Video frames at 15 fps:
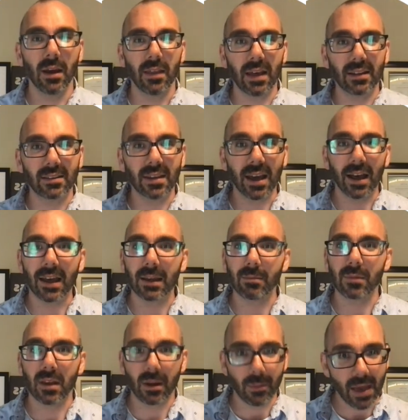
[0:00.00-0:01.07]
That
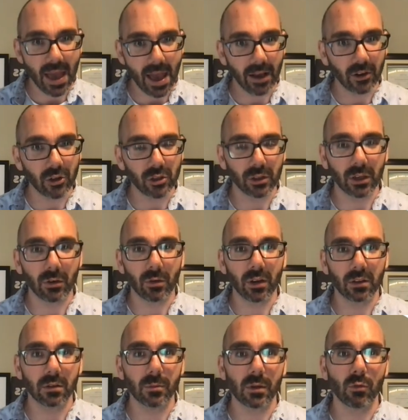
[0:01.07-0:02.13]
time that I'm actually
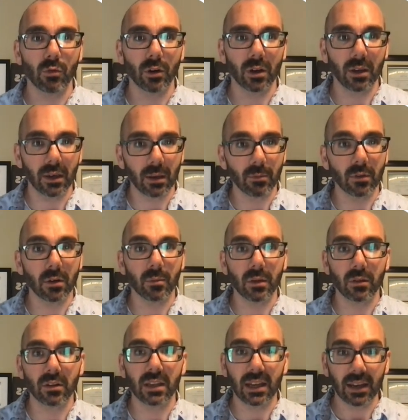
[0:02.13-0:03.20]
going to be working, I'm going to
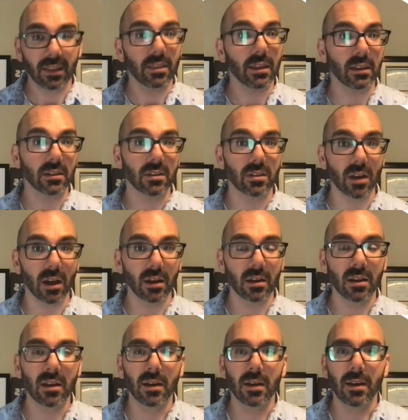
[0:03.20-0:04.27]
be getting things
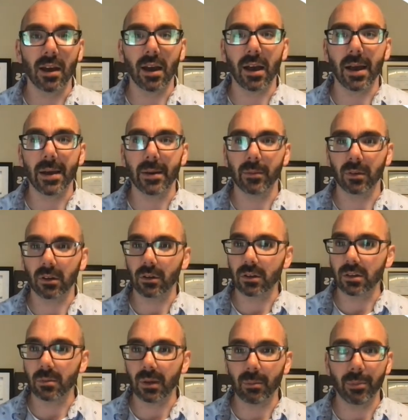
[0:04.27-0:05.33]
done. Uh, I'm going
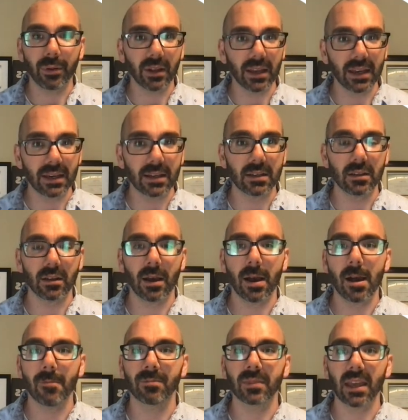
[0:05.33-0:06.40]
to be planned.
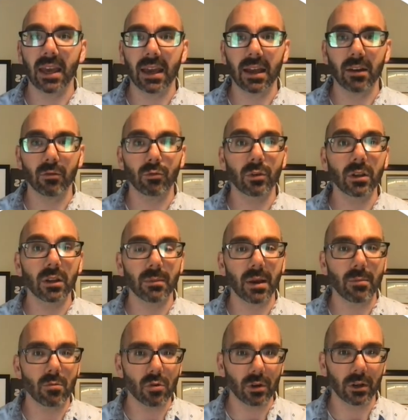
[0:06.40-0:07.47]
Um, and really, my
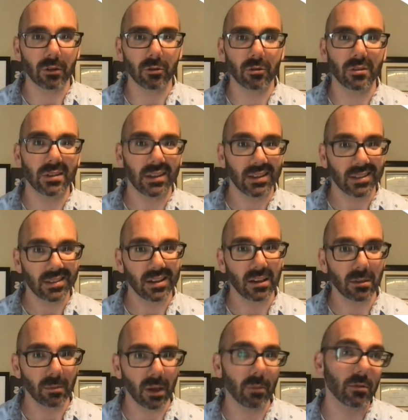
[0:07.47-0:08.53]
morning routine
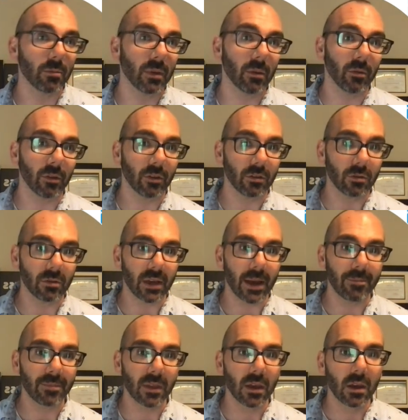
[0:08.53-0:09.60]
sets me up to be able to do that.